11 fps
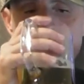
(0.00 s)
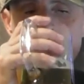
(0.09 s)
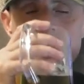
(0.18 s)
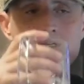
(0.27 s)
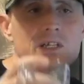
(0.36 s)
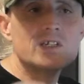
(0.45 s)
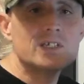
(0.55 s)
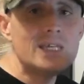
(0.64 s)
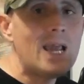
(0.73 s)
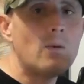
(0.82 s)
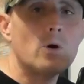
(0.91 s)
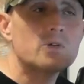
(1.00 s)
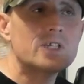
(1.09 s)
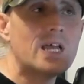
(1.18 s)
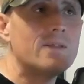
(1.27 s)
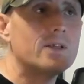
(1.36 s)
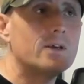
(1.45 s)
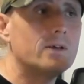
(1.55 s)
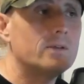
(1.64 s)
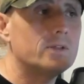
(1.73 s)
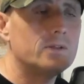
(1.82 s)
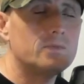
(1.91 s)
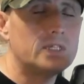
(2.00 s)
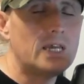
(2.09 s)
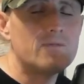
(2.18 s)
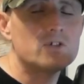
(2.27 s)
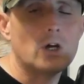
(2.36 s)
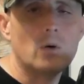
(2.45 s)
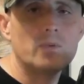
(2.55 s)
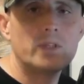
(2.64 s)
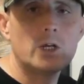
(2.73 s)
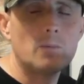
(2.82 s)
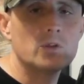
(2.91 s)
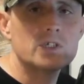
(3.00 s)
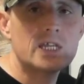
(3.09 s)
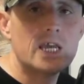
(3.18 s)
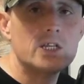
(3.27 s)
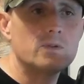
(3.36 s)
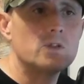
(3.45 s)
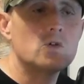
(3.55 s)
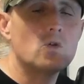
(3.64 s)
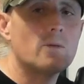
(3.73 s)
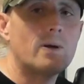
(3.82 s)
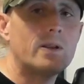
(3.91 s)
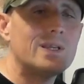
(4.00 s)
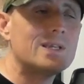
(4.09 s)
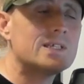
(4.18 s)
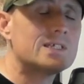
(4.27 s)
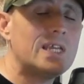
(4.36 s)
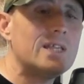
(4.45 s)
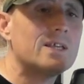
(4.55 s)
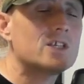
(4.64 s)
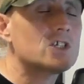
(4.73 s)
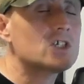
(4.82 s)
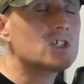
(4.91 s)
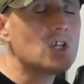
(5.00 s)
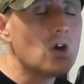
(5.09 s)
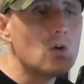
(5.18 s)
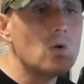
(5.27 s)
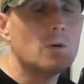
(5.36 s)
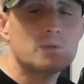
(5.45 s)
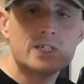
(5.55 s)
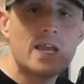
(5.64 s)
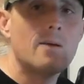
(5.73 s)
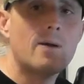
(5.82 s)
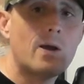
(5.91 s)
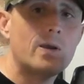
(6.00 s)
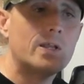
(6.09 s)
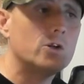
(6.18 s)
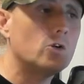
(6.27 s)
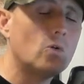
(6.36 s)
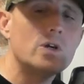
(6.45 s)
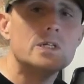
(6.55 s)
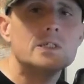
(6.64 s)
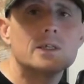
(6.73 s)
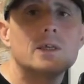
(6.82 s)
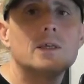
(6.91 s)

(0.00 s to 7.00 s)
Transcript: And you can see how upset the, the, the devs are when they come on stage and they talk about it. You can see they're so upset about it and annoyed.